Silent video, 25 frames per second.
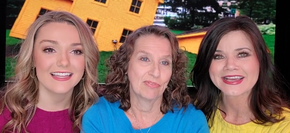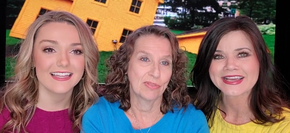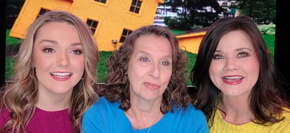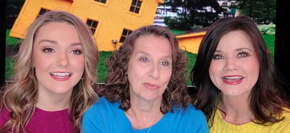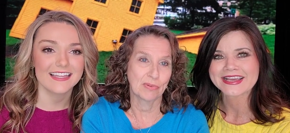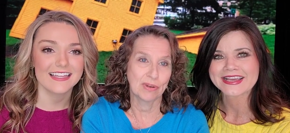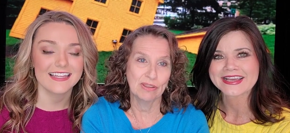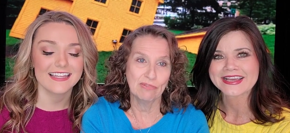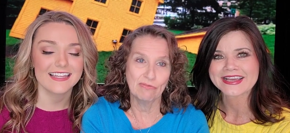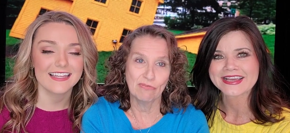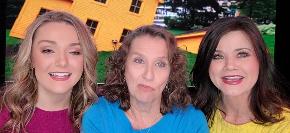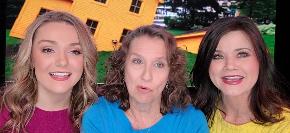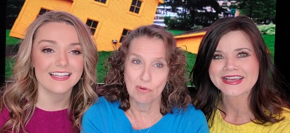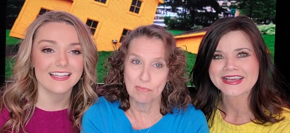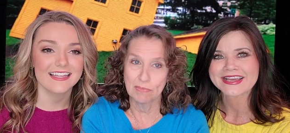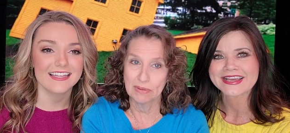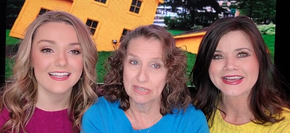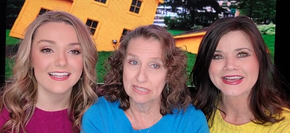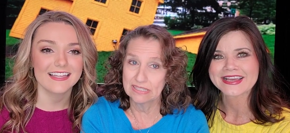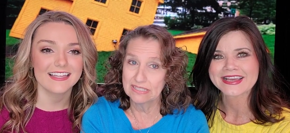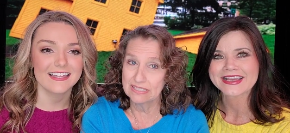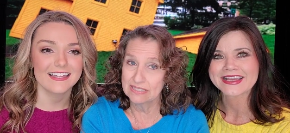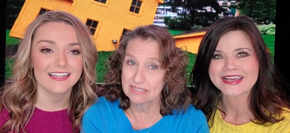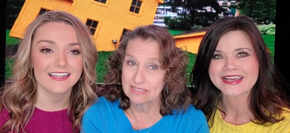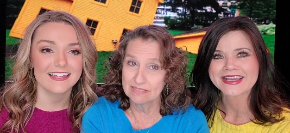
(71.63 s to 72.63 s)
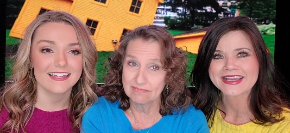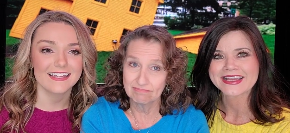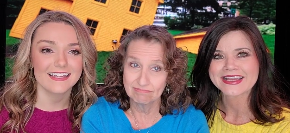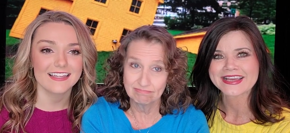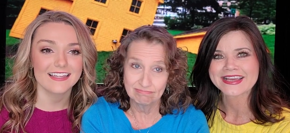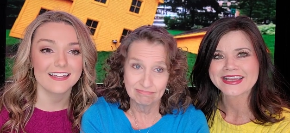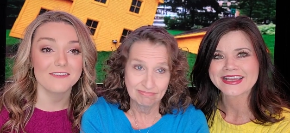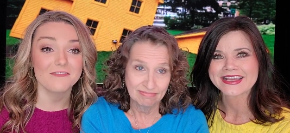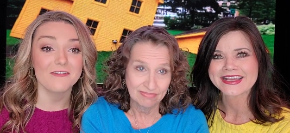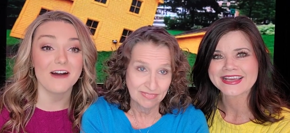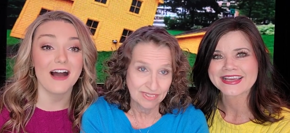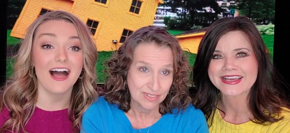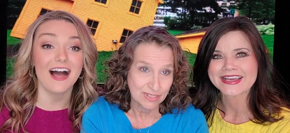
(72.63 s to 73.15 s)
Speaker 1: three, four months.
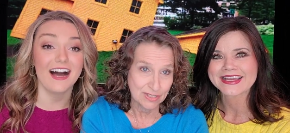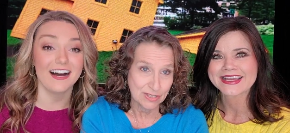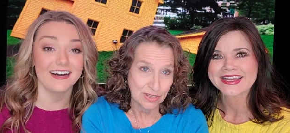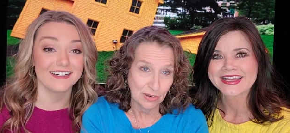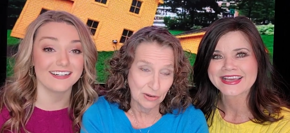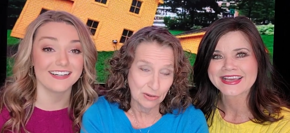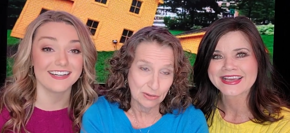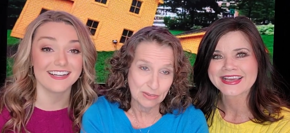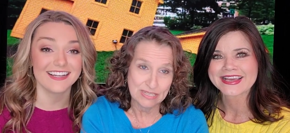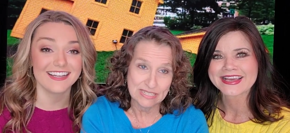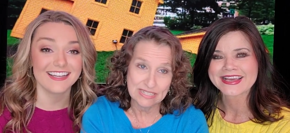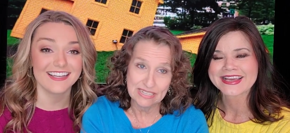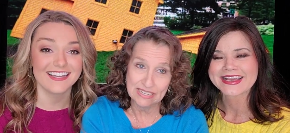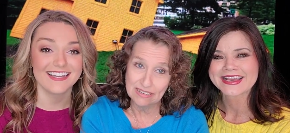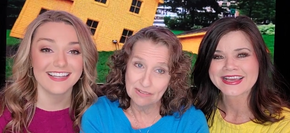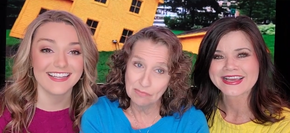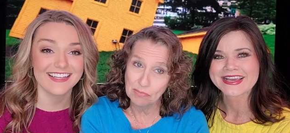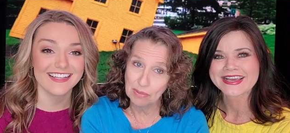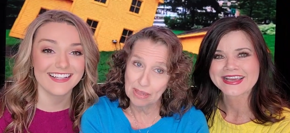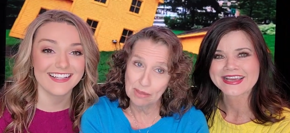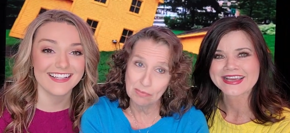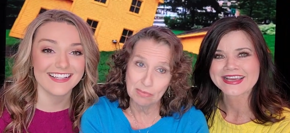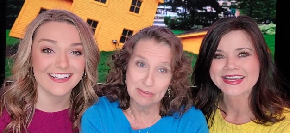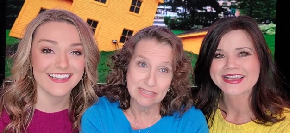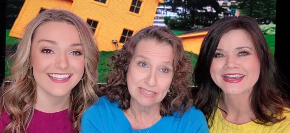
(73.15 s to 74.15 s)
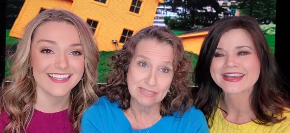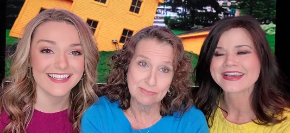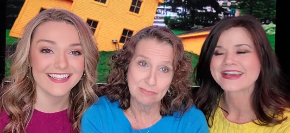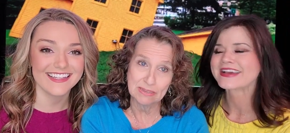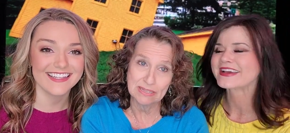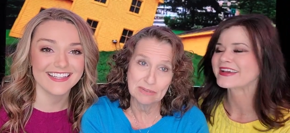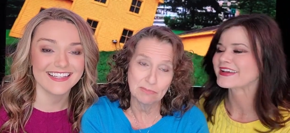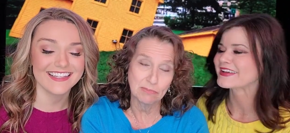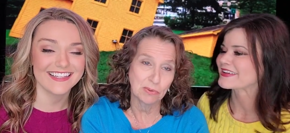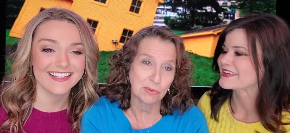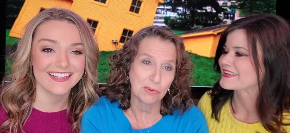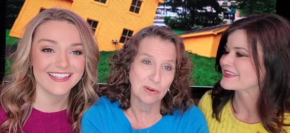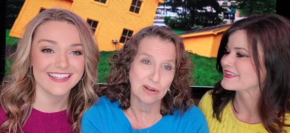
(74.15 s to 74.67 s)
Wow. So seen babies
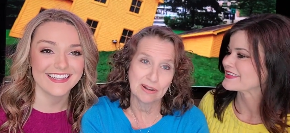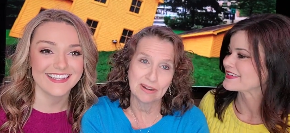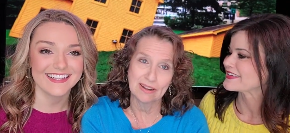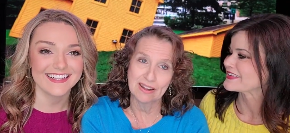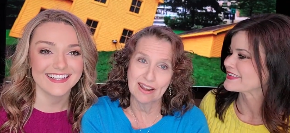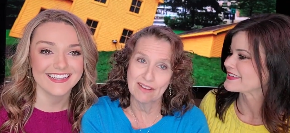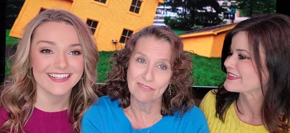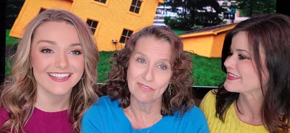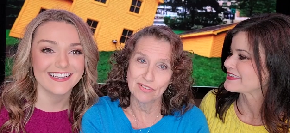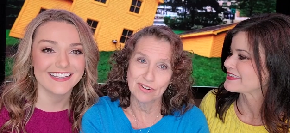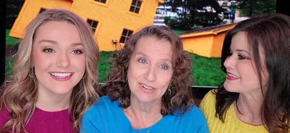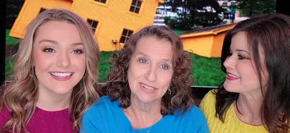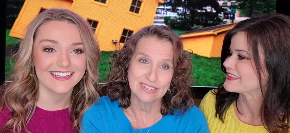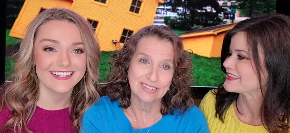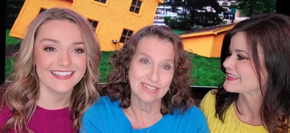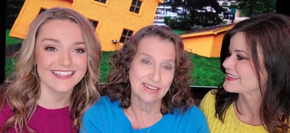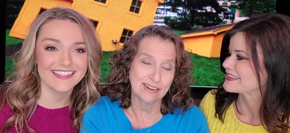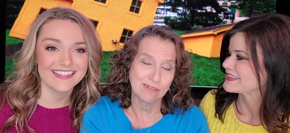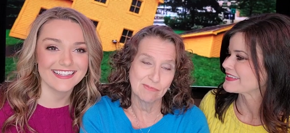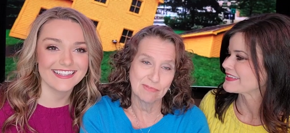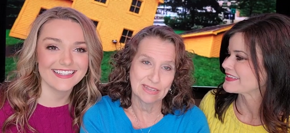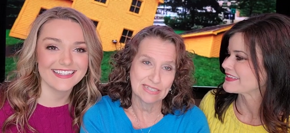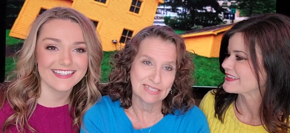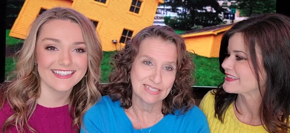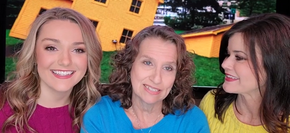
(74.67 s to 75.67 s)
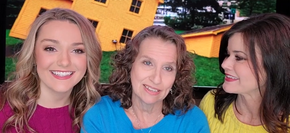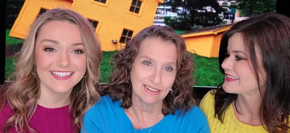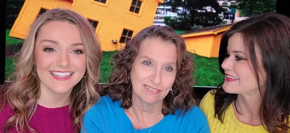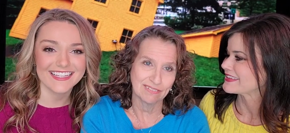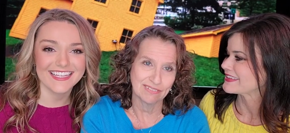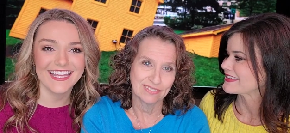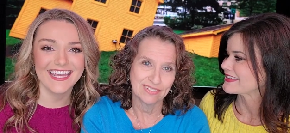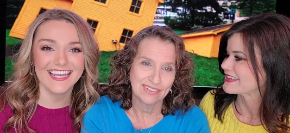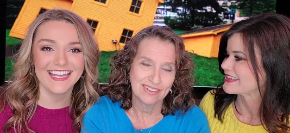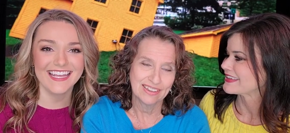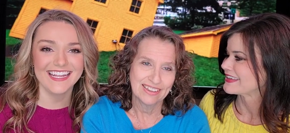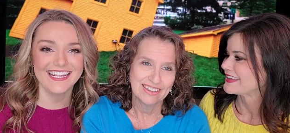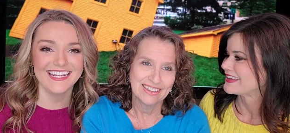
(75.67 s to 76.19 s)
been born, never did it
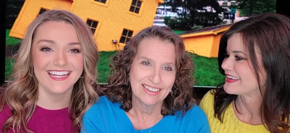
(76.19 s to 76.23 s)
myself.